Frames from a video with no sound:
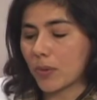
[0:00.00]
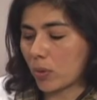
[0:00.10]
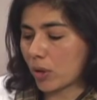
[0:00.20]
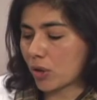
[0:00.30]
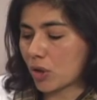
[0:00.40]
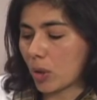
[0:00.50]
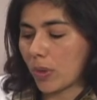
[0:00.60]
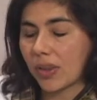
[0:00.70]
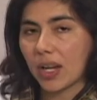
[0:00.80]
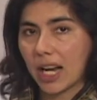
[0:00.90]
we'll start
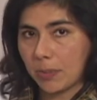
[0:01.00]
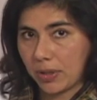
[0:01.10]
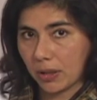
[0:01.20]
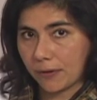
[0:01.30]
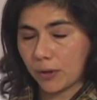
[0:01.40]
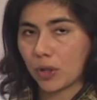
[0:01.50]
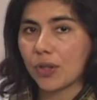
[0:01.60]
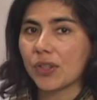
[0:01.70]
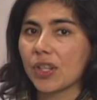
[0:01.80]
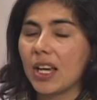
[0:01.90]
with IPL
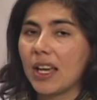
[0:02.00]
first,